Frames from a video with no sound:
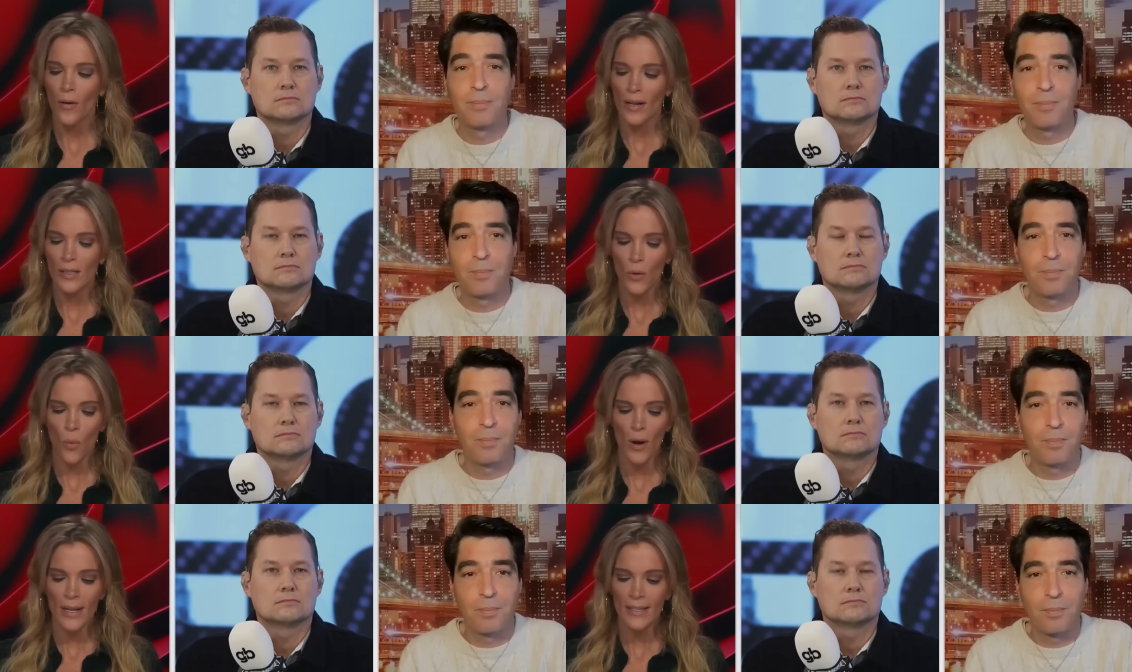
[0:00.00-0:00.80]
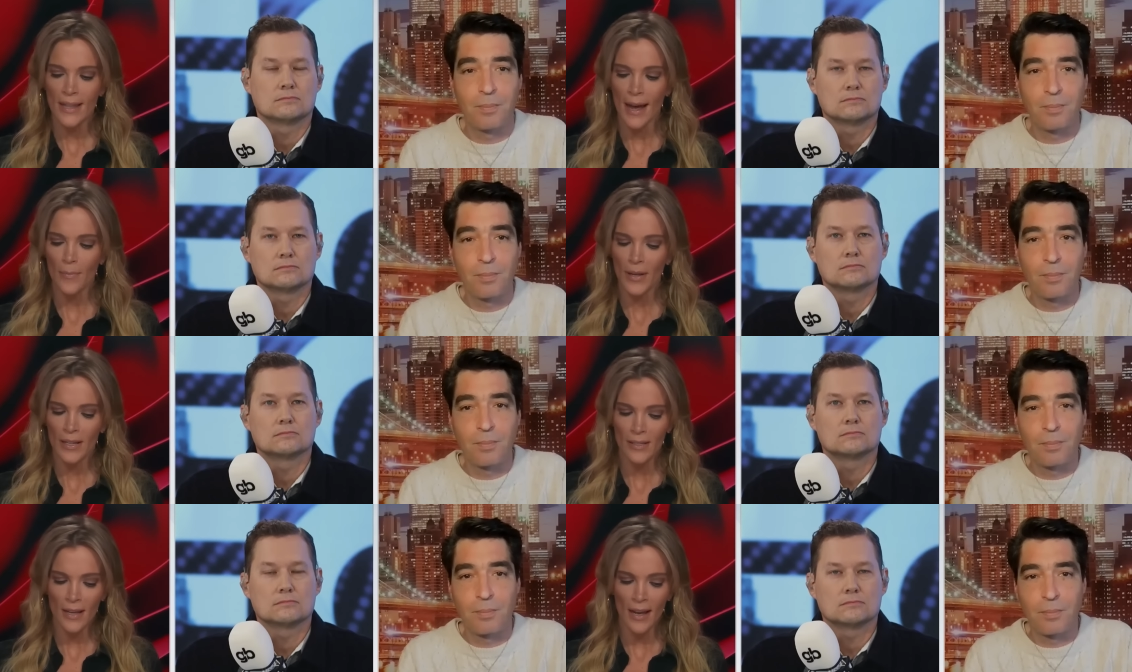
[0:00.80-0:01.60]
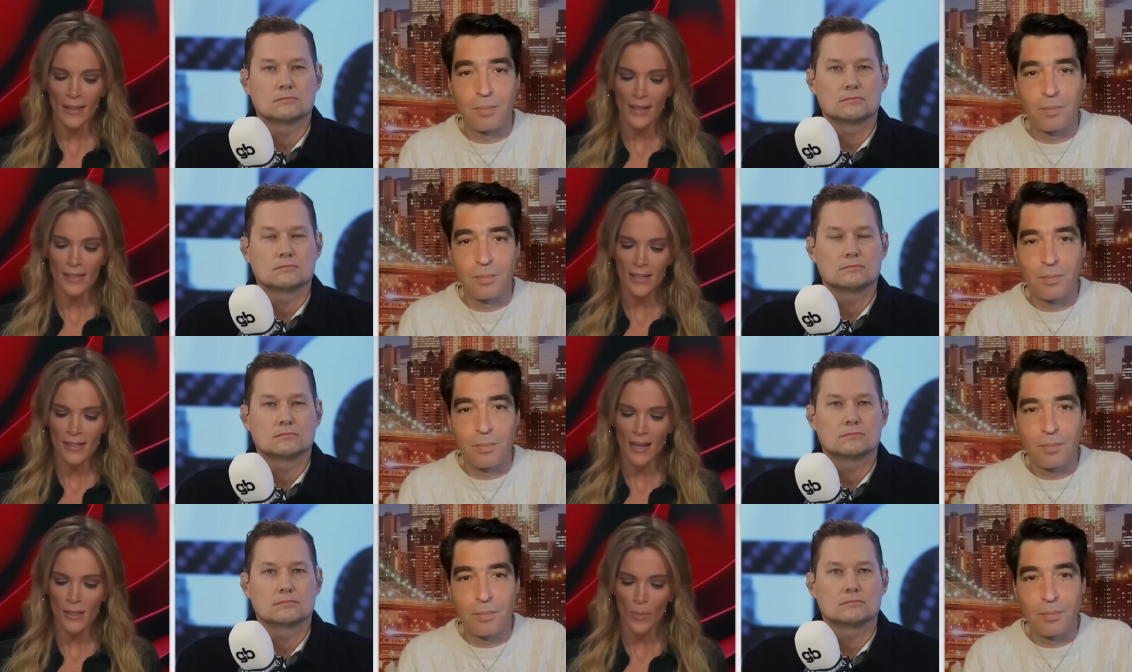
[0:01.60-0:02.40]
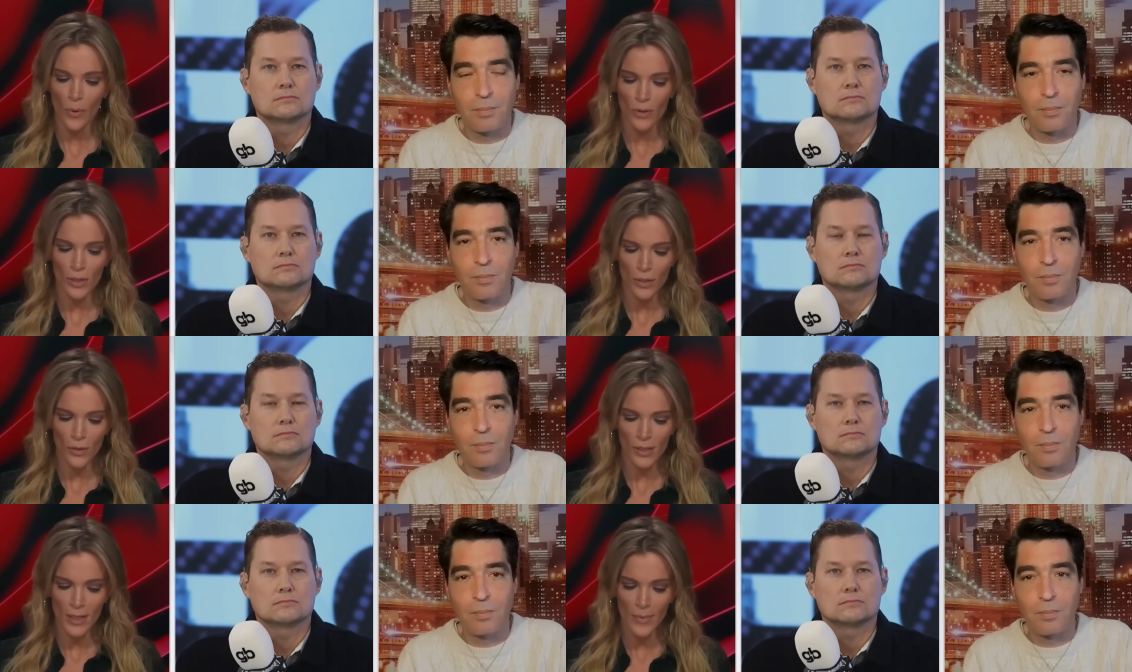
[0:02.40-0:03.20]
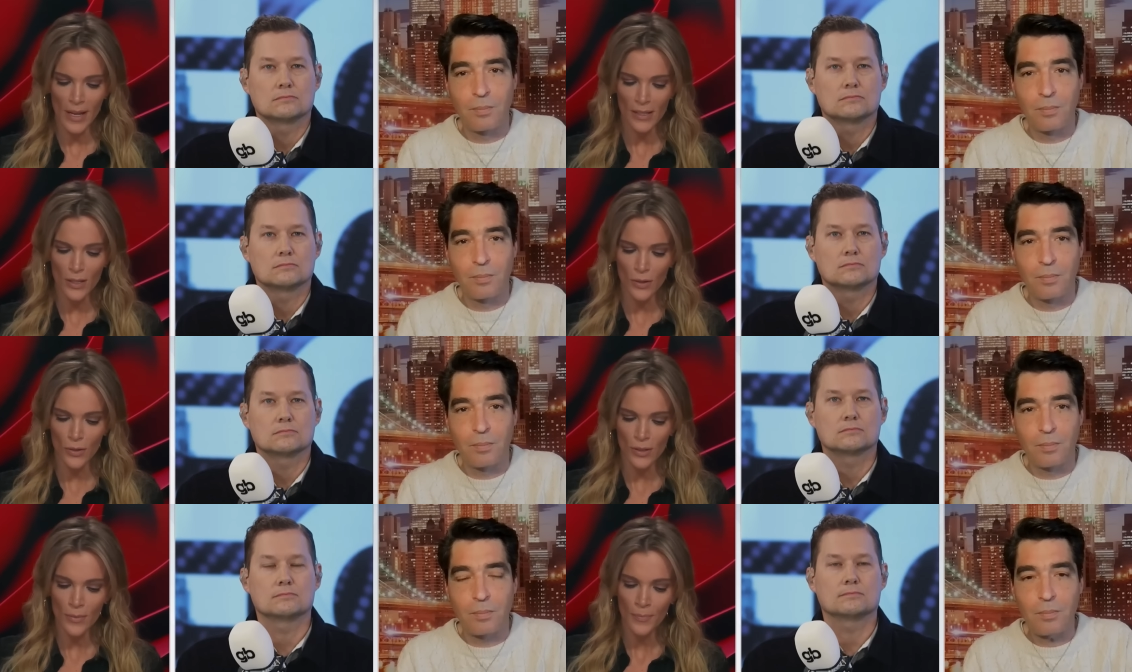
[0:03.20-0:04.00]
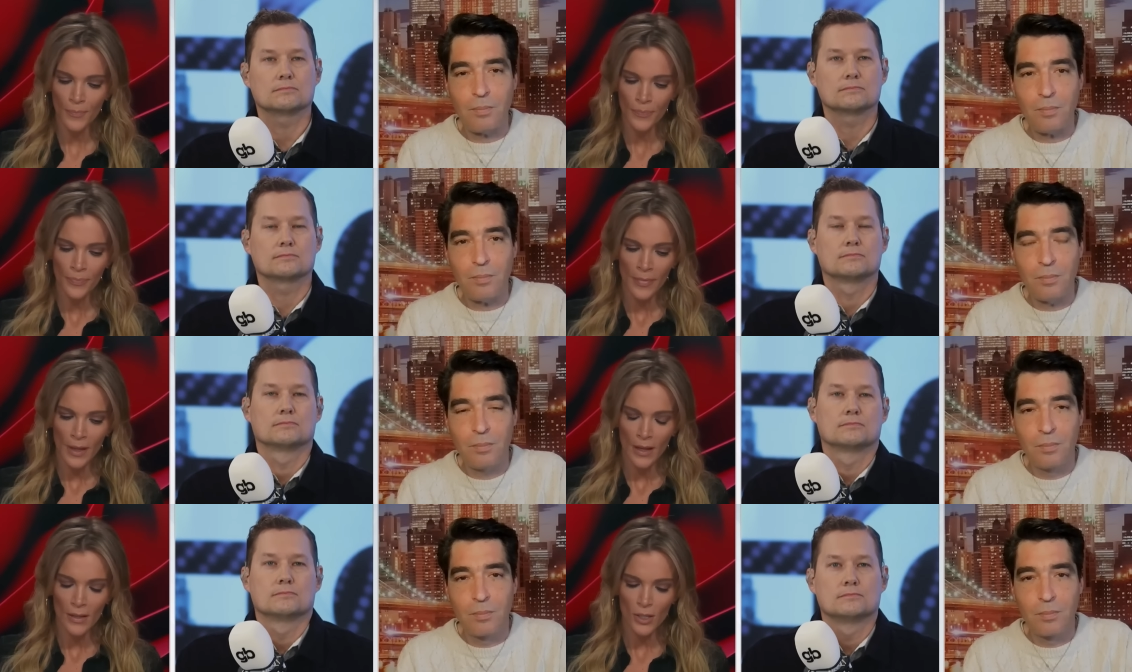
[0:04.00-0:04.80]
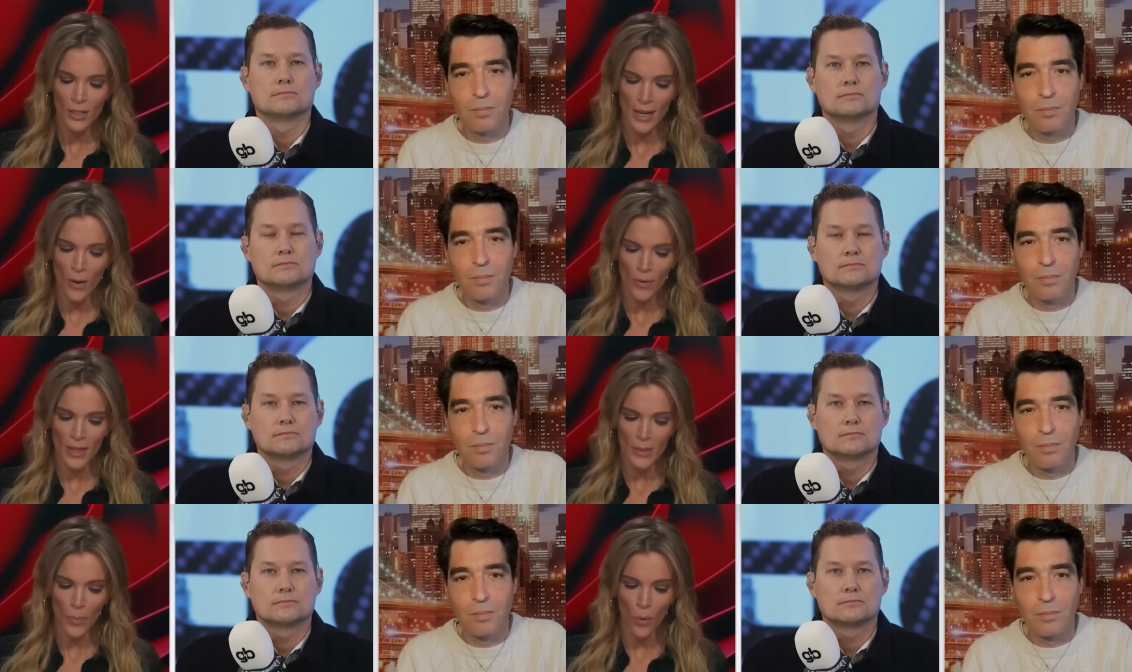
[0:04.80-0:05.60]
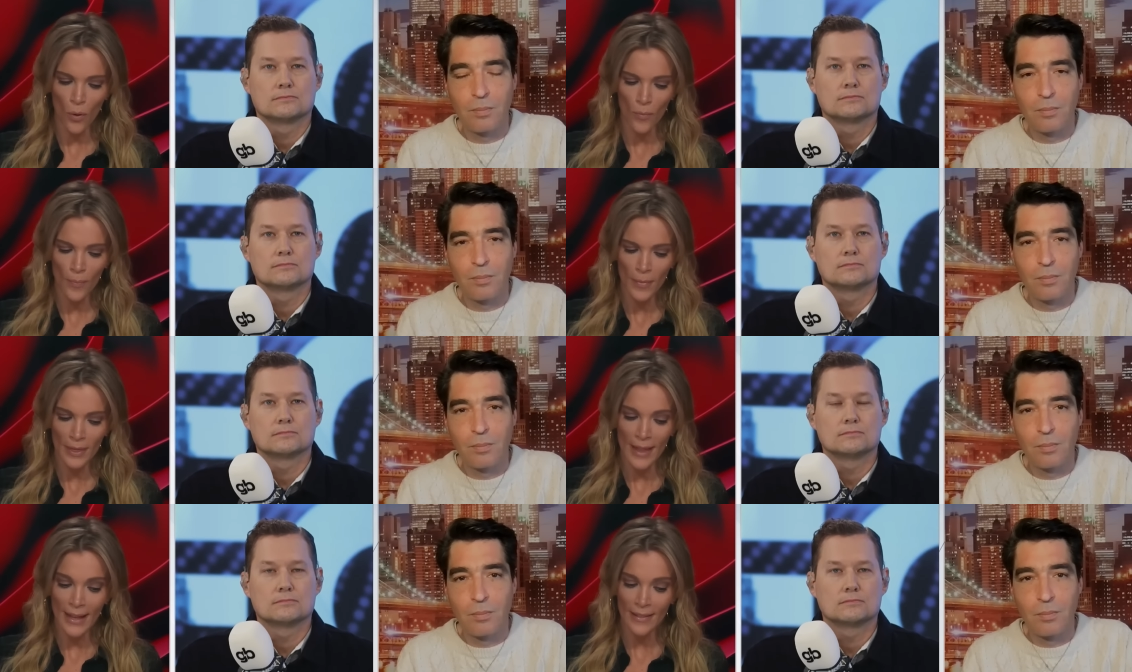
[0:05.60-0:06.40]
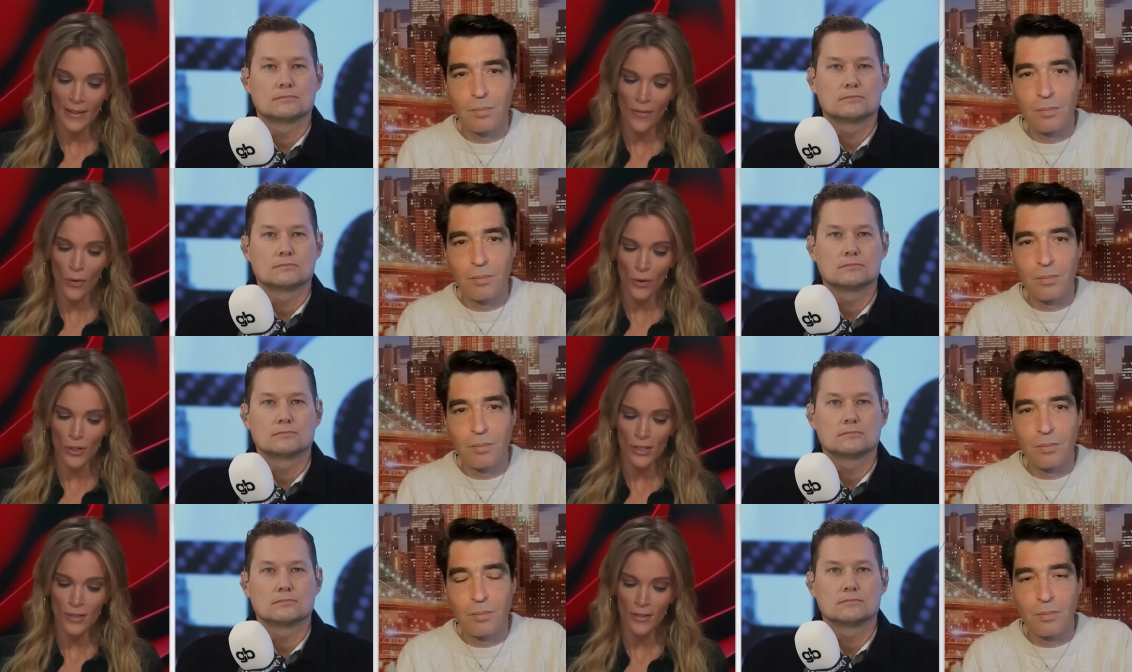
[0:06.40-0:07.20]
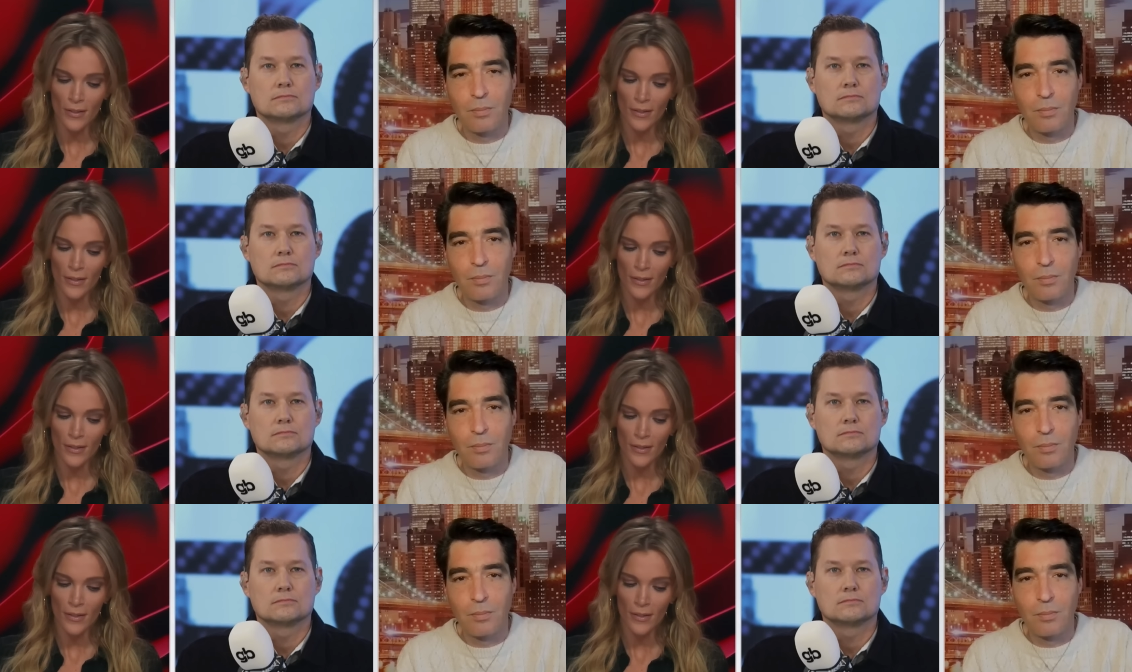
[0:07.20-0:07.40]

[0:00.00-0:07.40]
Speaker 1: All right. So what is that? Because let's discuss the polls. So CBS News just out with this poll, likely voters.